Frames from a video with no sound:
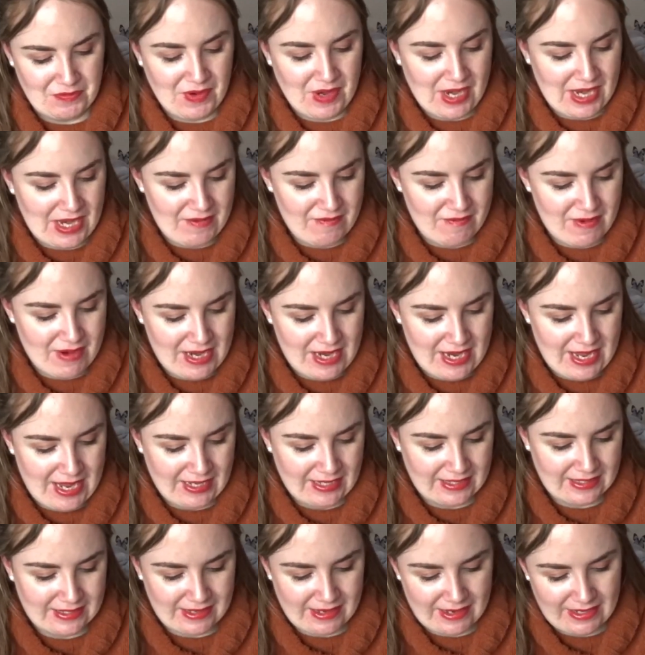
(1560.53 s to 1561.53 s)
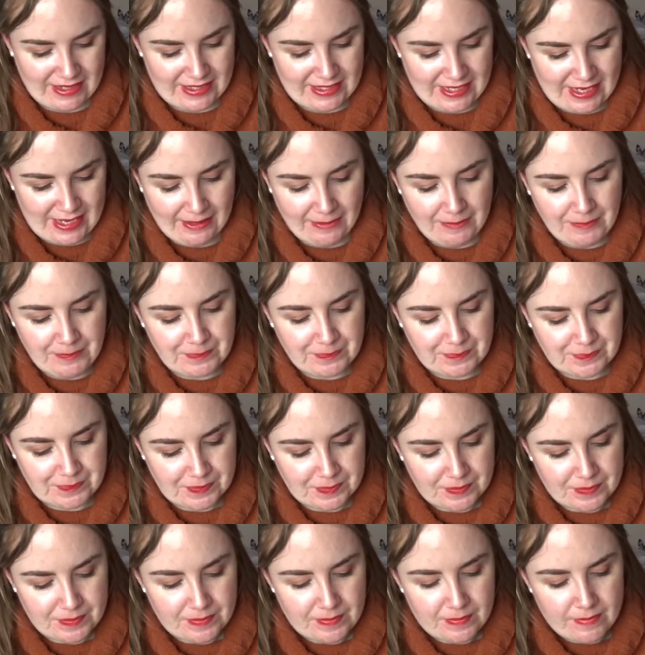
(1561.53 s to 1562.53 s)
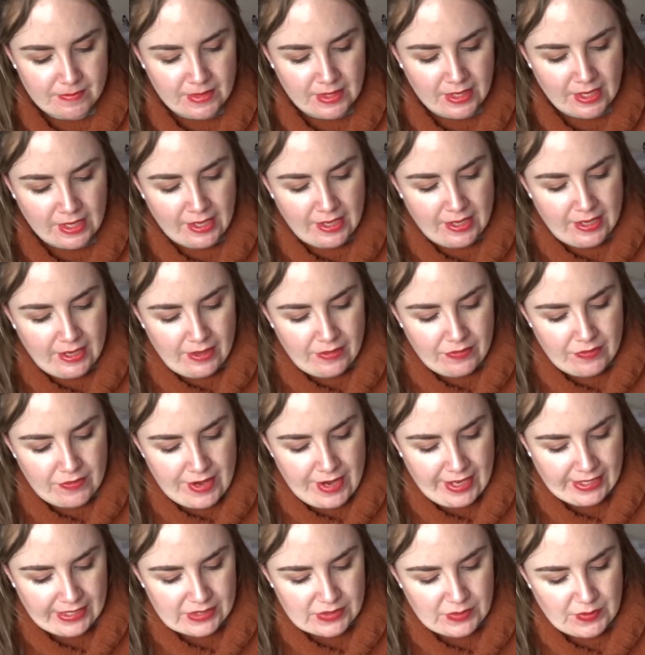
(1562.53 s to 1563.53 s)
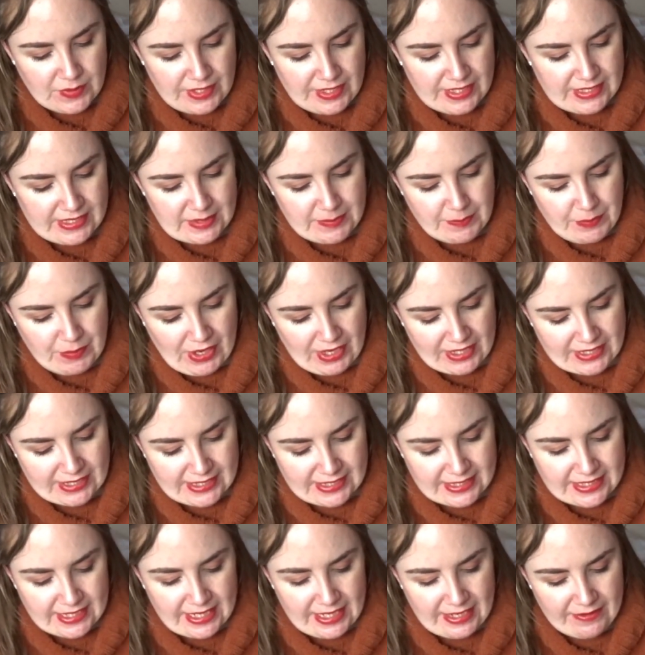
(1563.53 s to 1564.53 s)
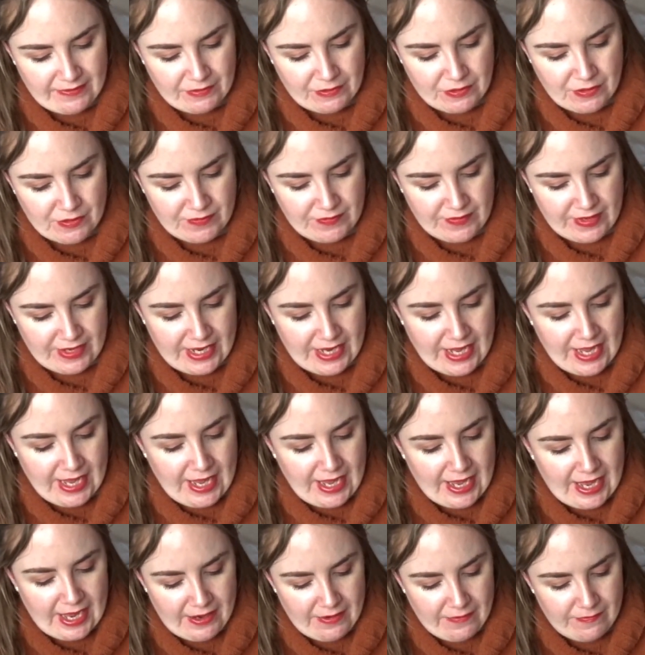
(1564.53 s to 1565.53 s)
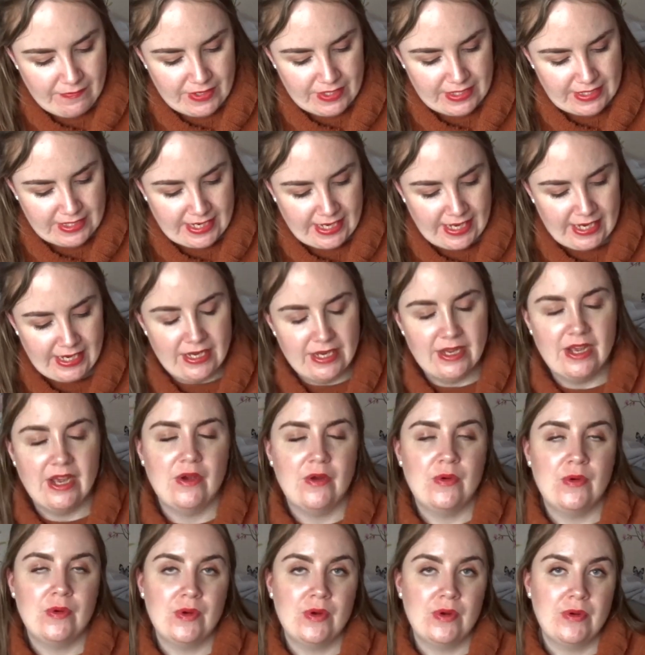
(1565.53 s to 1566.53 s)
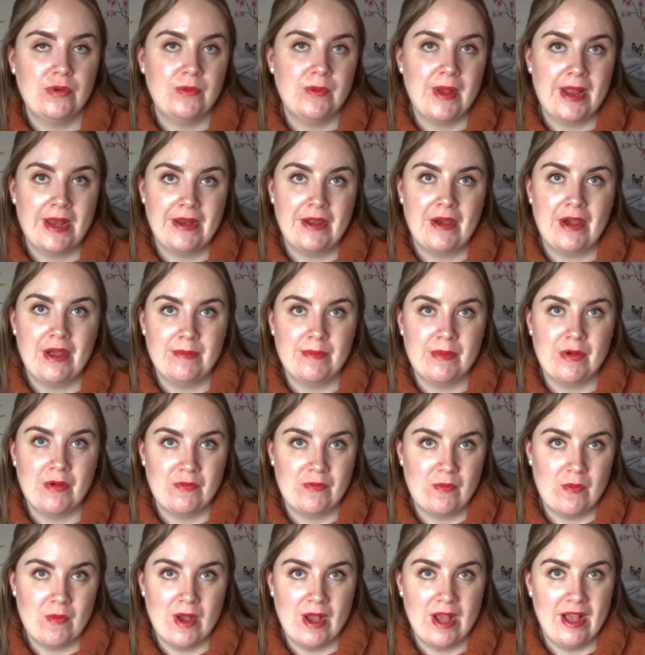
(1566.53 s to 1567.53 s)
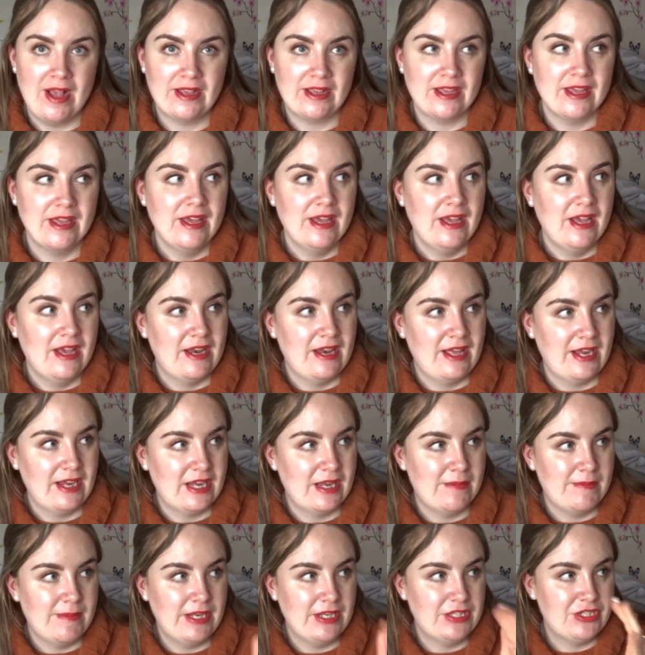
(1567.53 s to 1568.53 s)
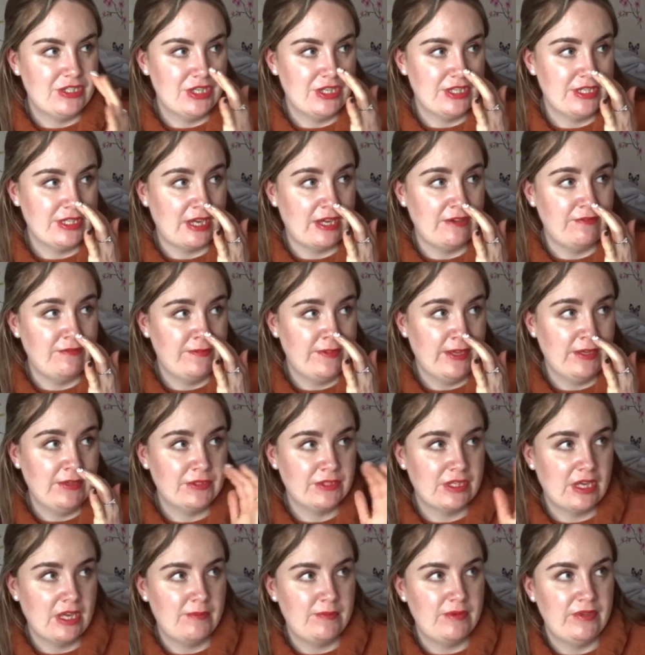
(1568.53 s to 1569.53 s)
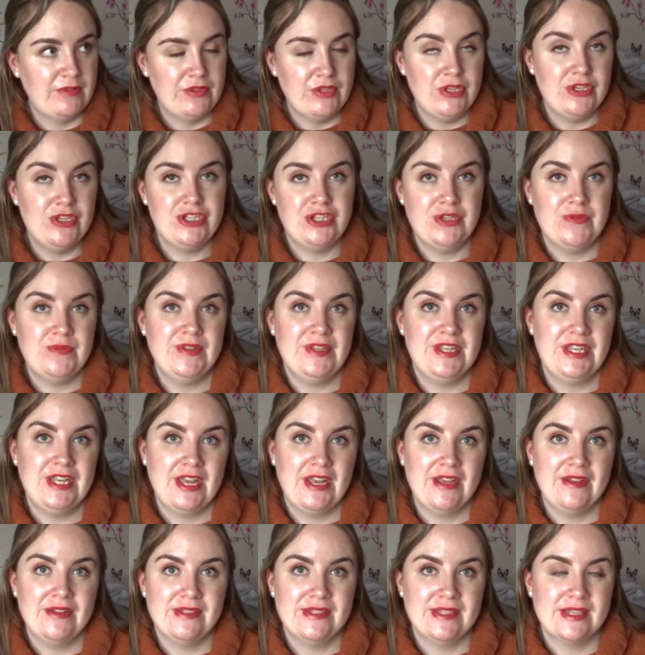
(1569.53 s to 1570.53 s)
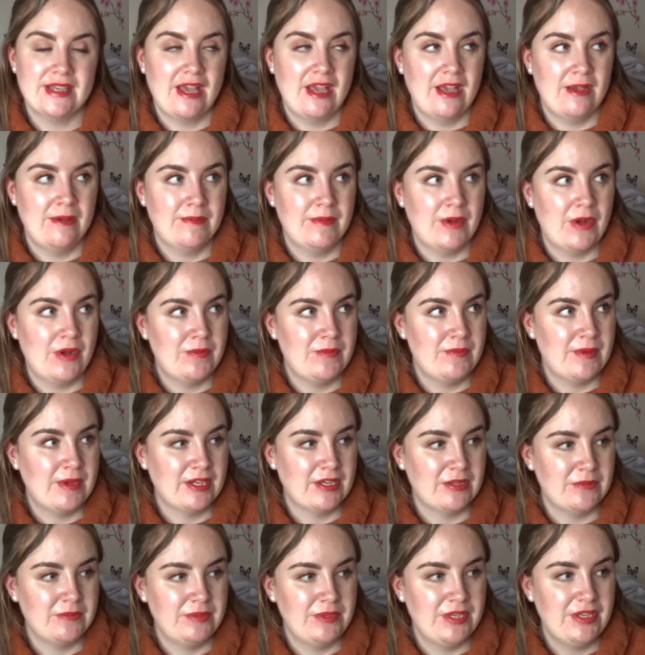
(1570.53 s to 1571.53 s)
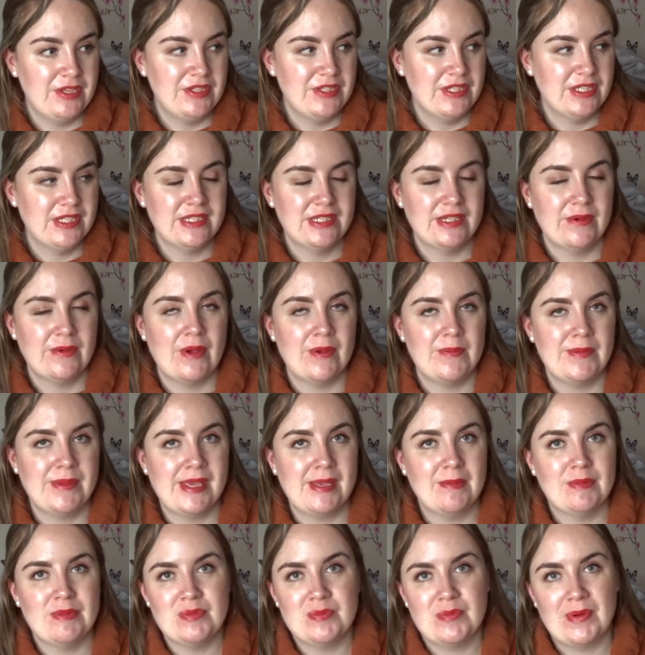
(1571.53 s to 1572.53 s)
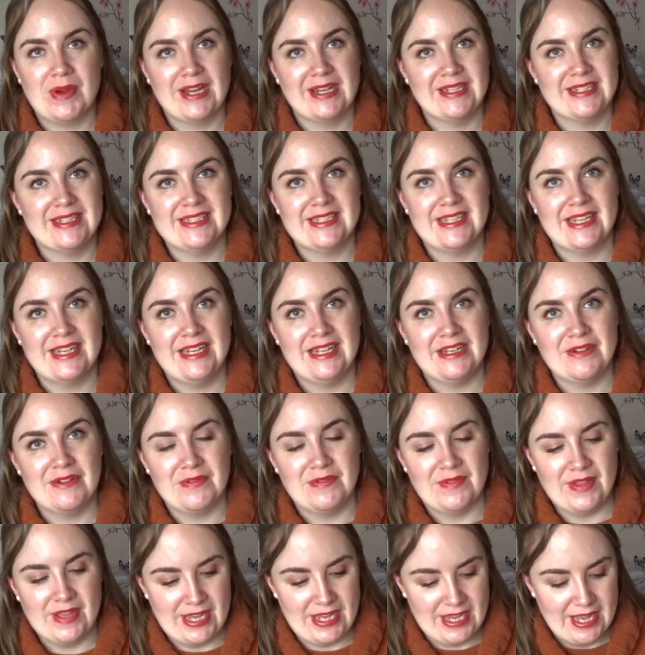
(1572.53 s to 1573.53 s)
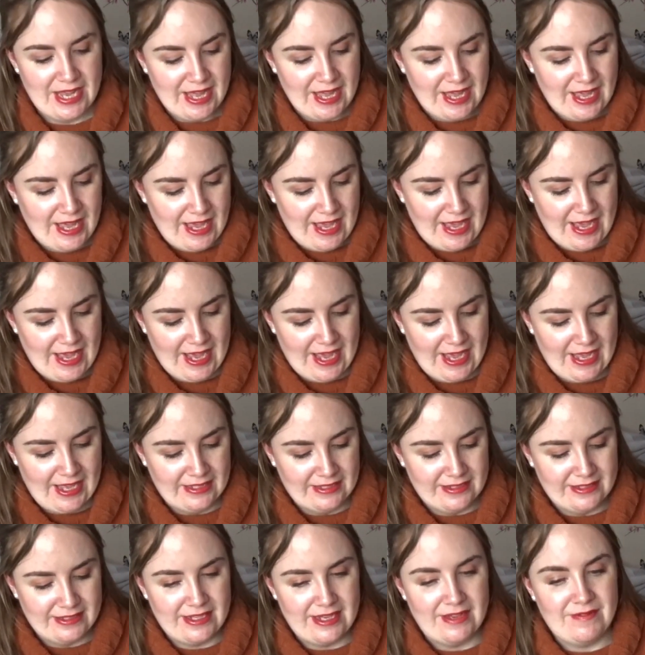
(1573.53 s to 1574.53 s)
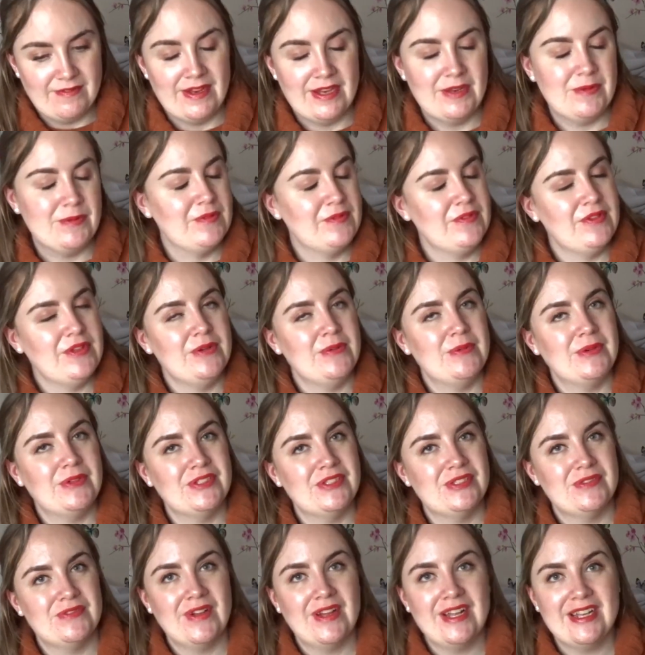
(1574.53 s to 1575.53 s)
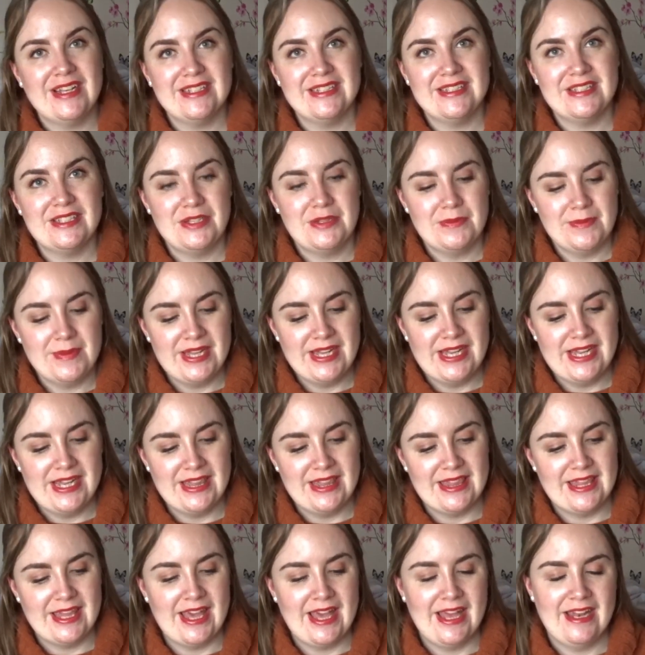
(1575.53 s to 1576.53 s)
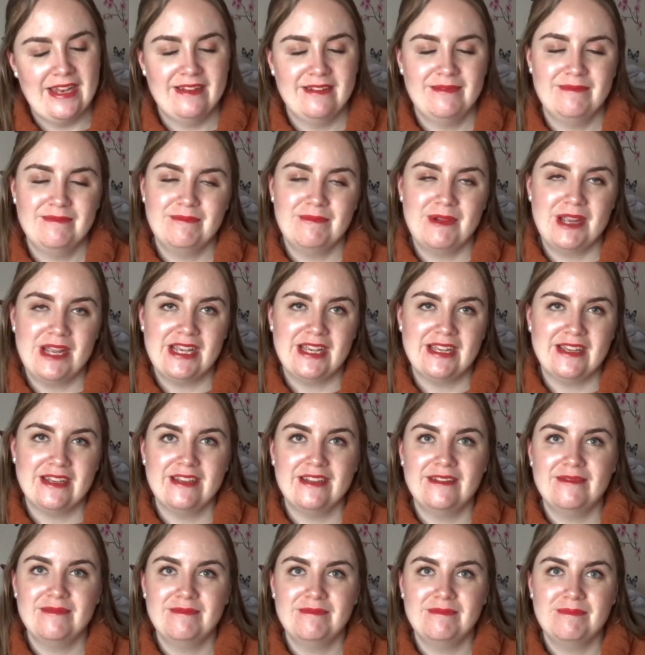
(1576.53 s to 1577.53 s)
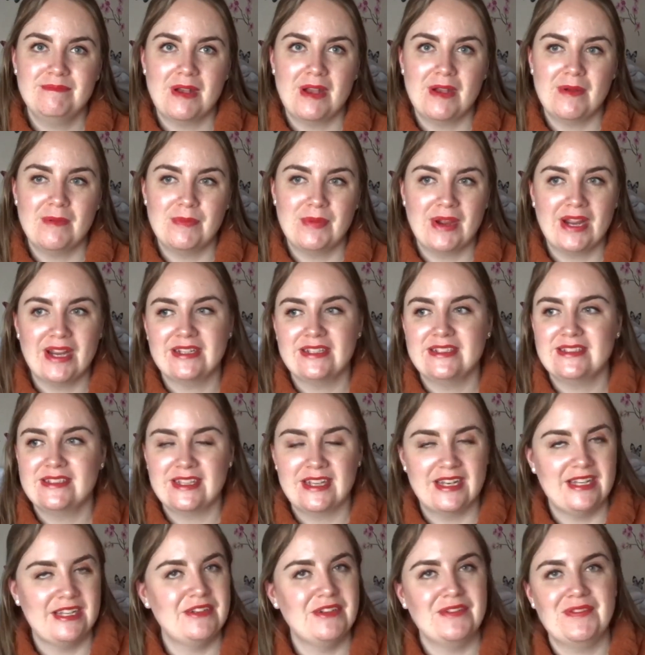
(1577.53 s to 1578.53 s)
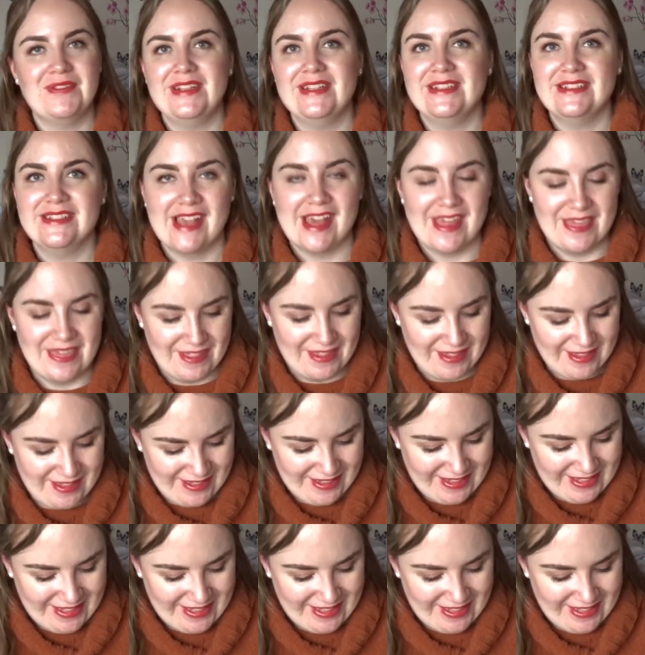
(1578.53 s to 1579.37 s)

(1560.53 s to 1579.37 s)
really, really exciting. The next one is to practice calligraphy every day or when I'm off work. Like I mentioned, I found a couple of YouTube videos on my computer, so I'll be able to practice calligraphy, and if any of you want to write to me, then we can practice calligraphy together.